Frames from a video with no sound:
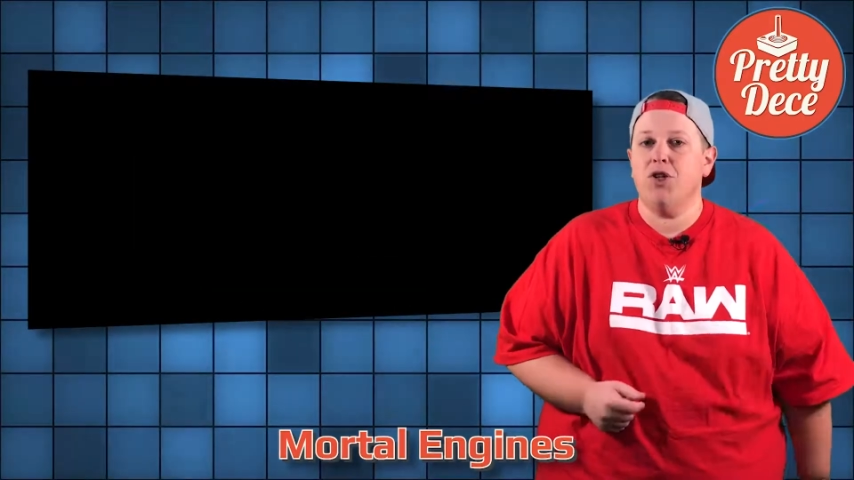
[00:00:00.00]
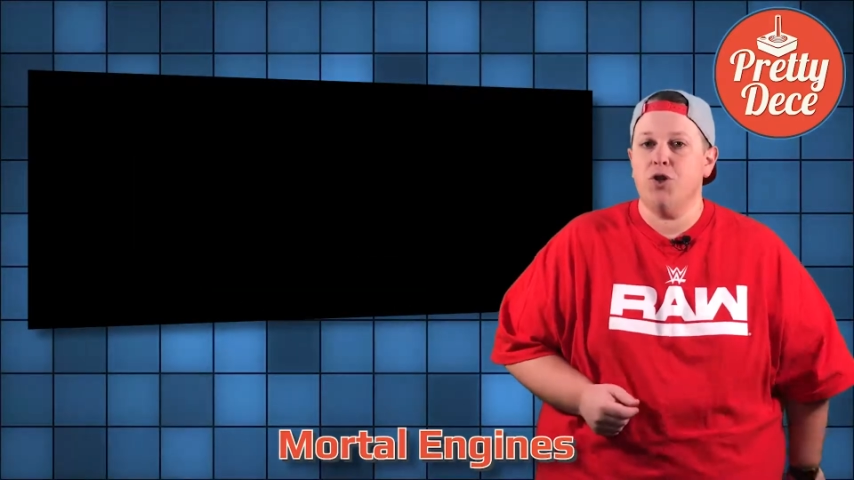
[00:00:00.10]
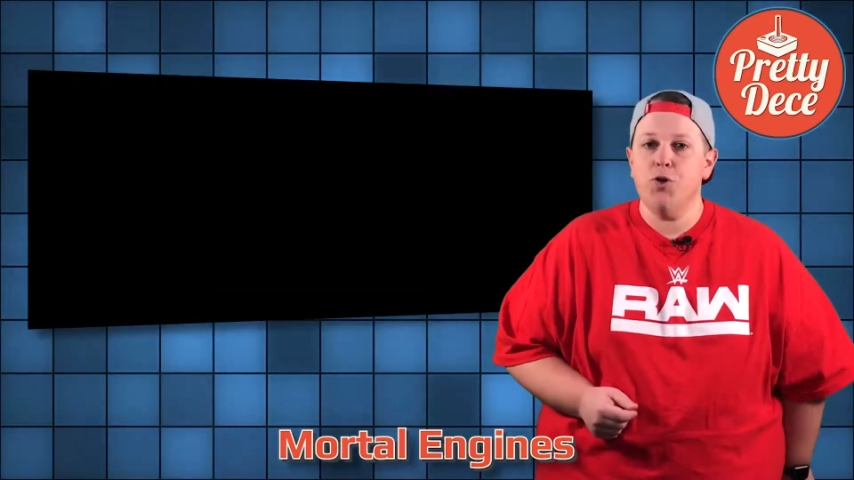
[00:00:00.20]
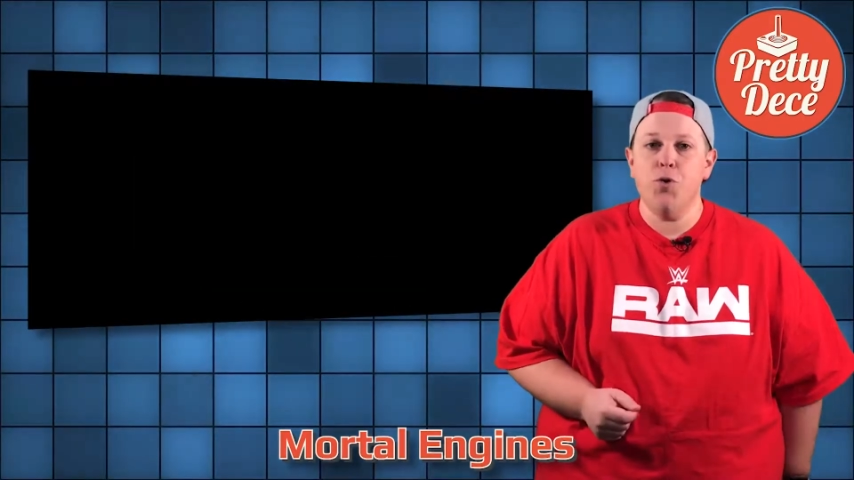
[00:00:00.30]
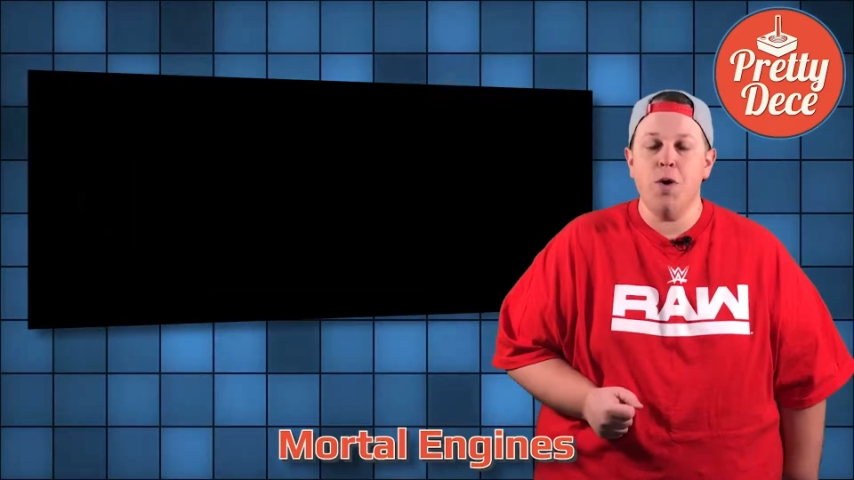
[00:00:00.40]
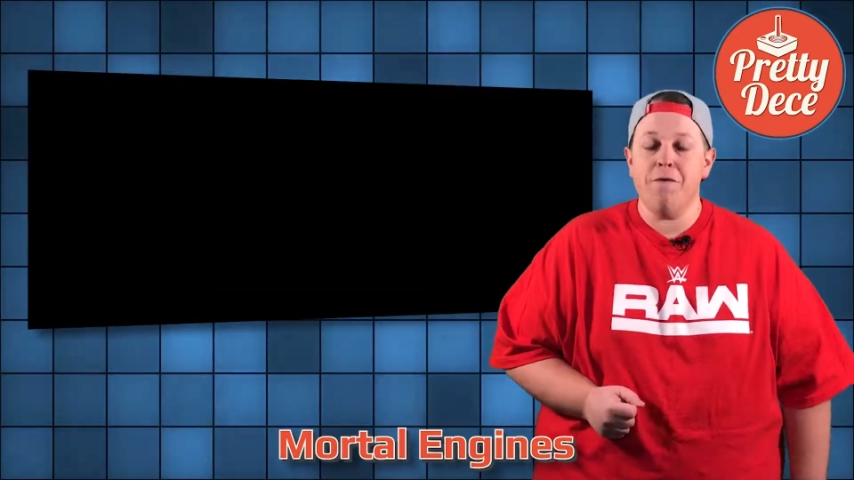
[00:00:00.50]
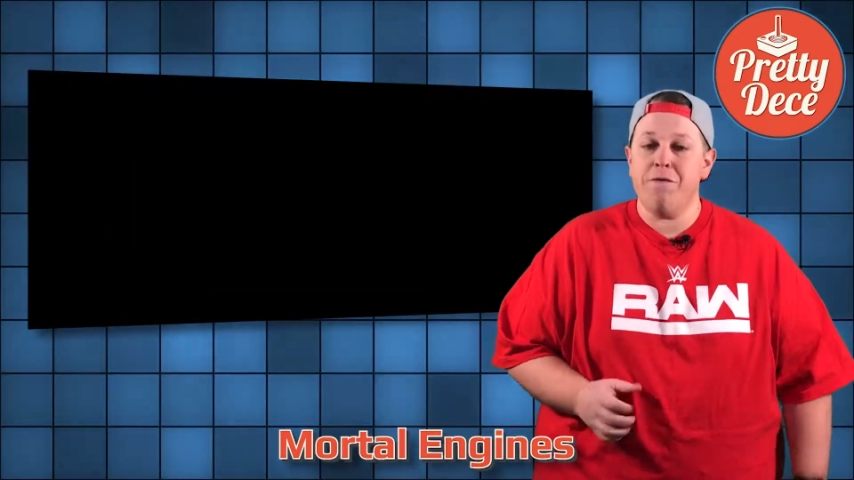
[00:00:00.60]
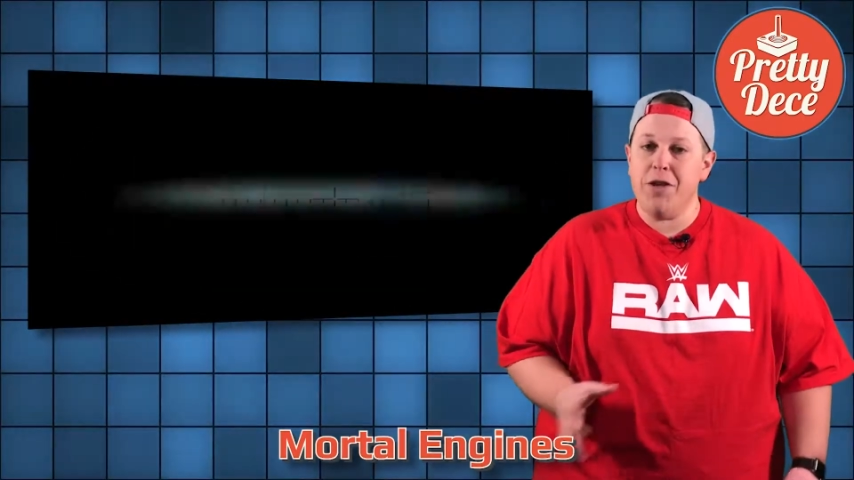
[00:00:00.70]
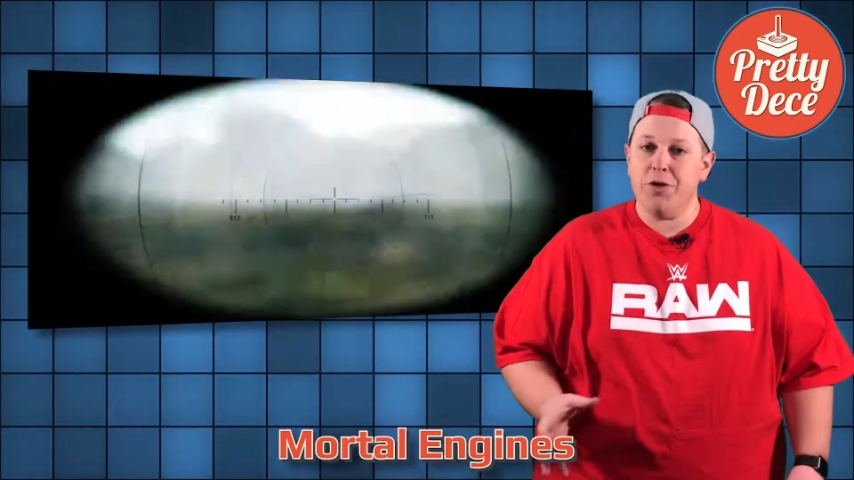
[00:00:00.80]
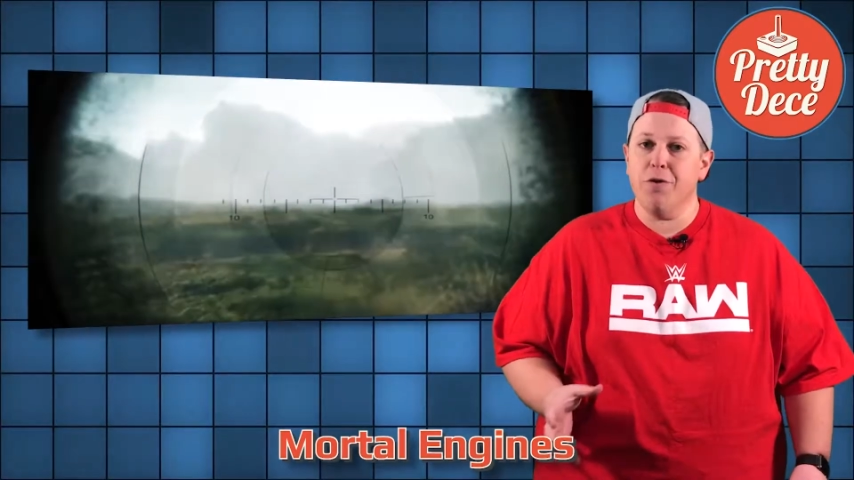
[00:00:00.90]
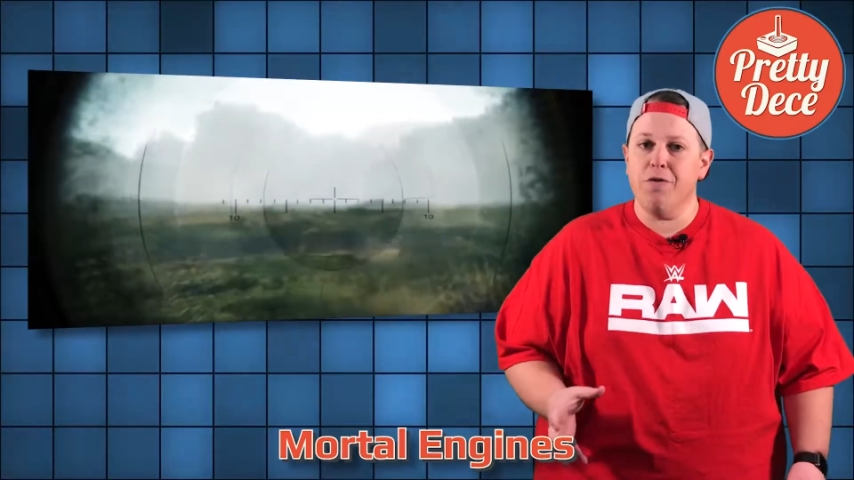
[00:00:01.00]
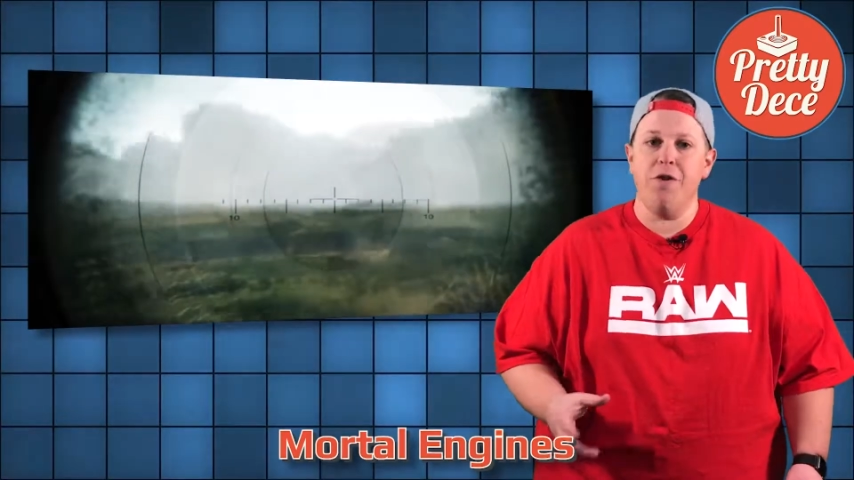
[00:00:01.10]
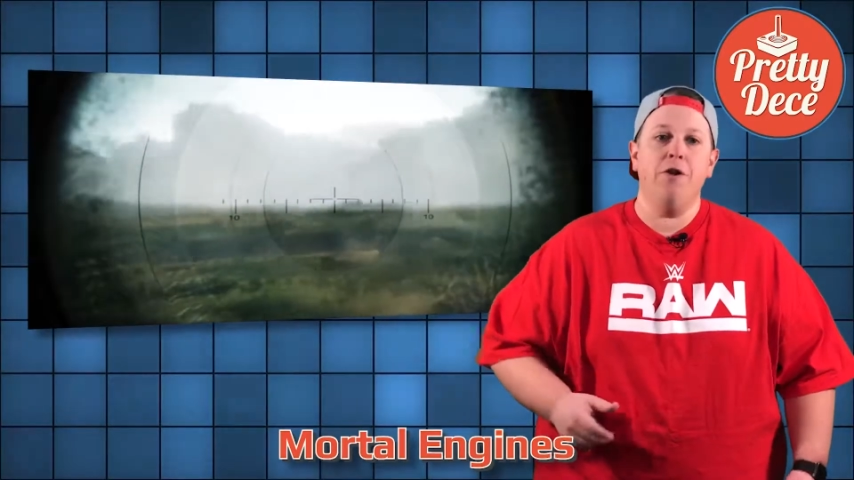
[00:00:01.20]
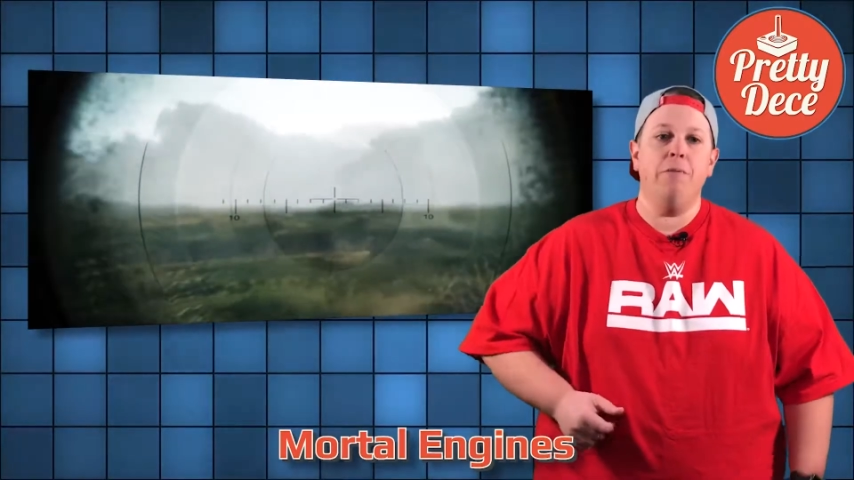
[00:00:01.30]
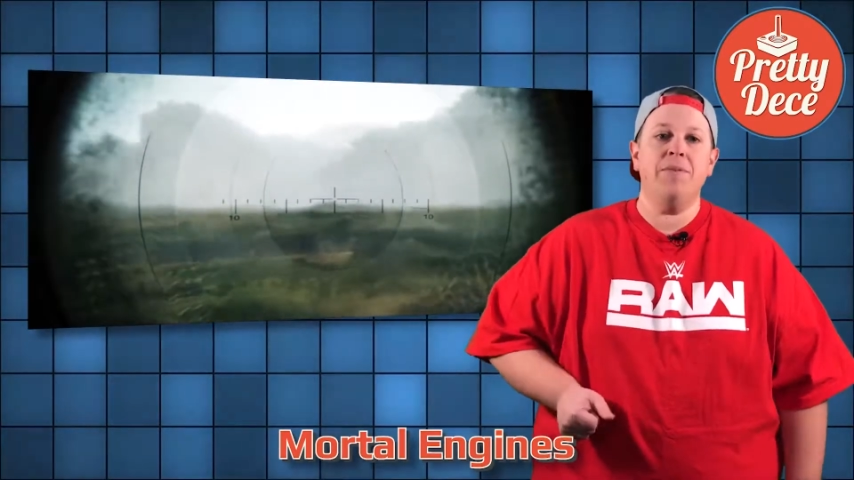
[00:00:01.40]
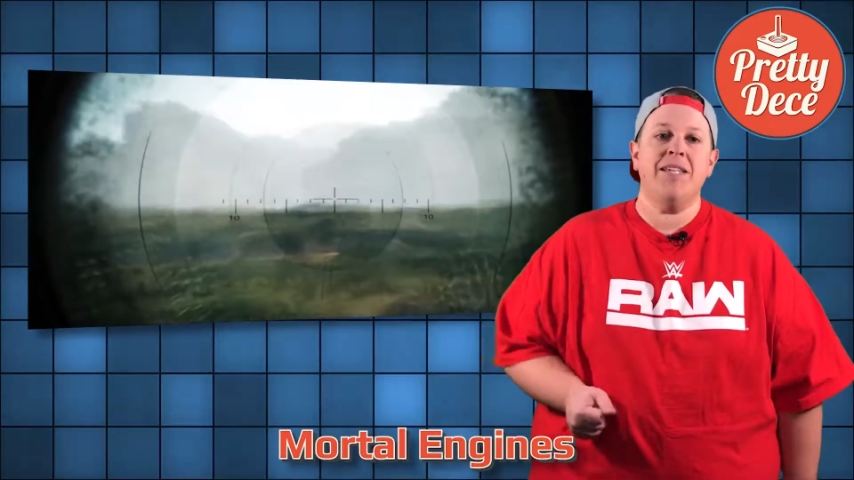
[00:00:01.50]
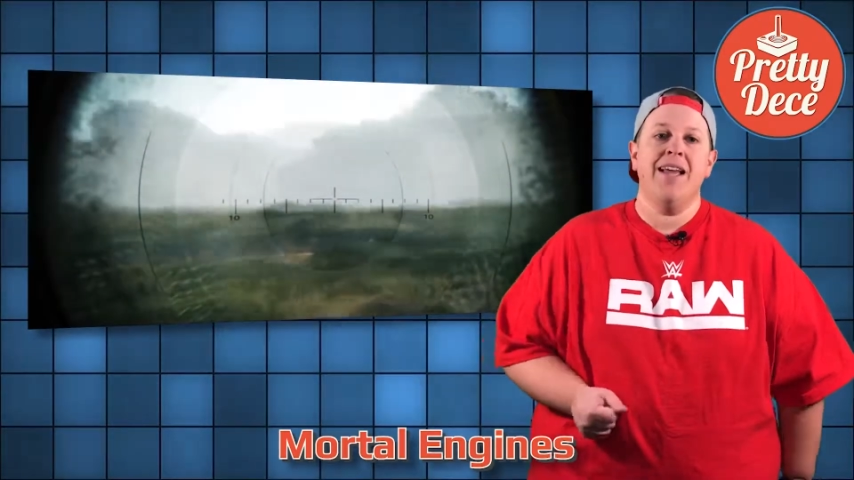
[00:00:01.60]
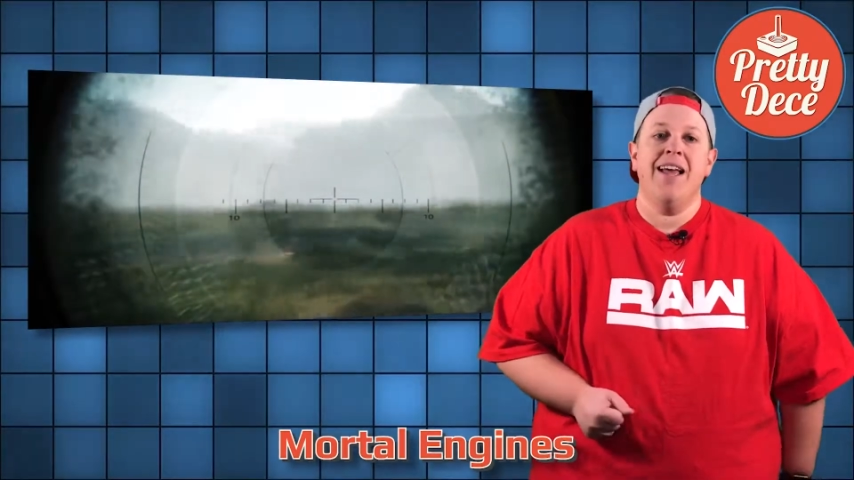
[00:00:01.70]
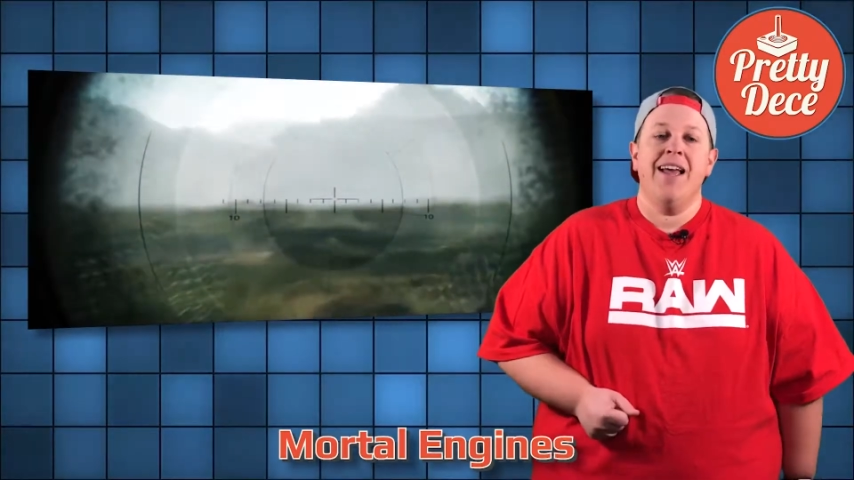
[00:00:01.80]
to feature films.